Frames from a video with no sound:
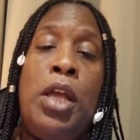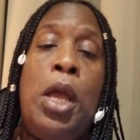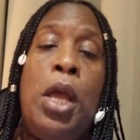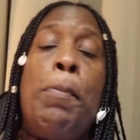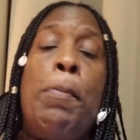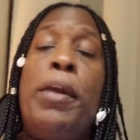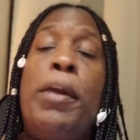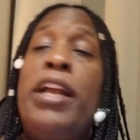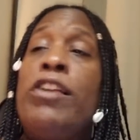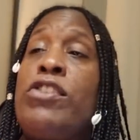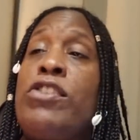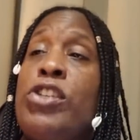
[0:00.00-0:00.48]

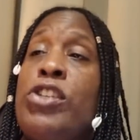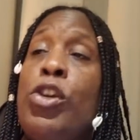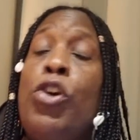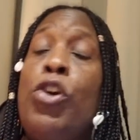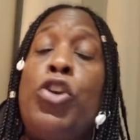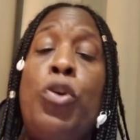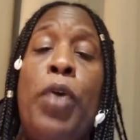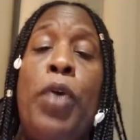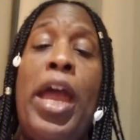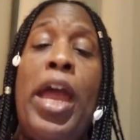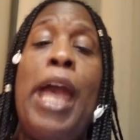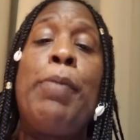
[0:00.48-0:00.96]
But until
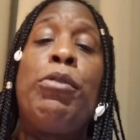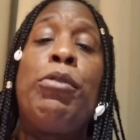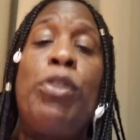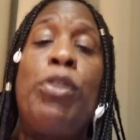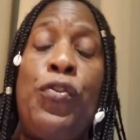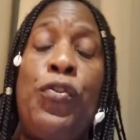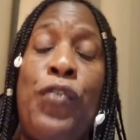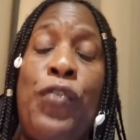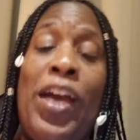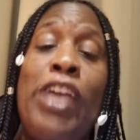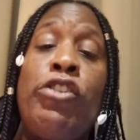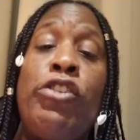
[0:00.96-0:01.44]
you're able to
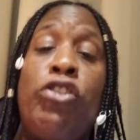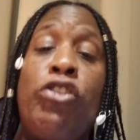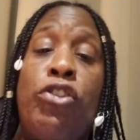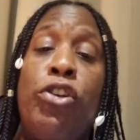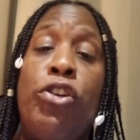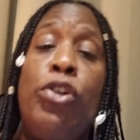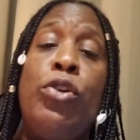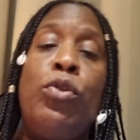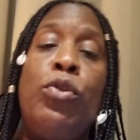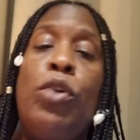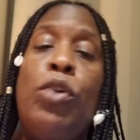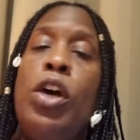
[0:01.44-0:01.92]
face
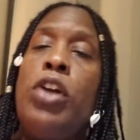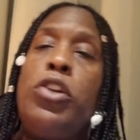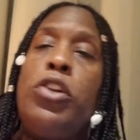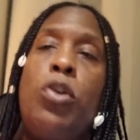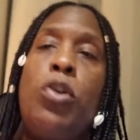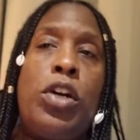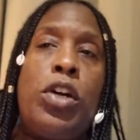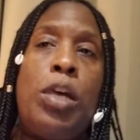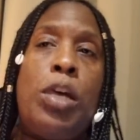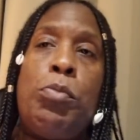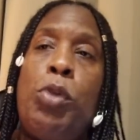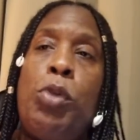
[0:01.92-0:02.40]
you,
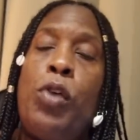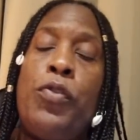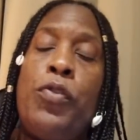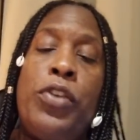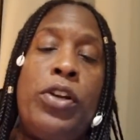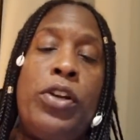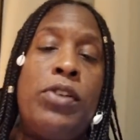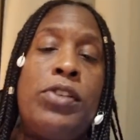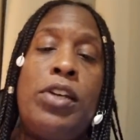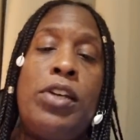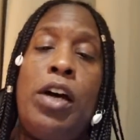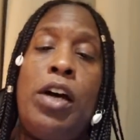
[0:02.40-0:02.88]
don't come over
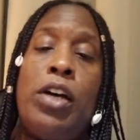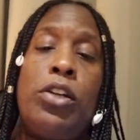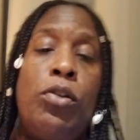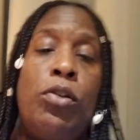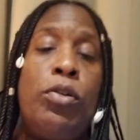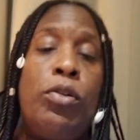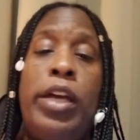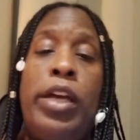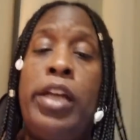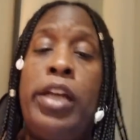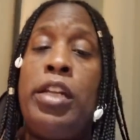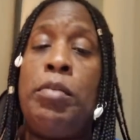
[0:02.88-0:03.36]
here talking no
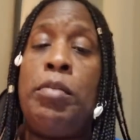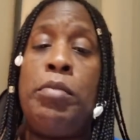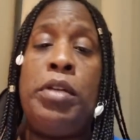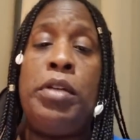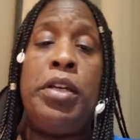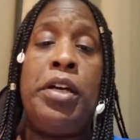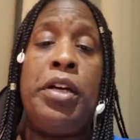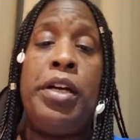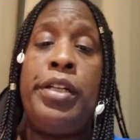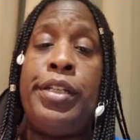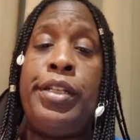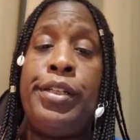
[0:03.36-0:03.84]
yang to me,
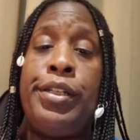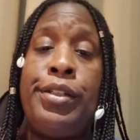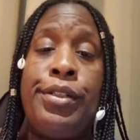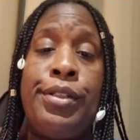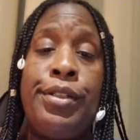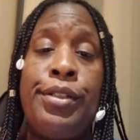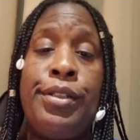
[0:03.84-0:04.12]
honey.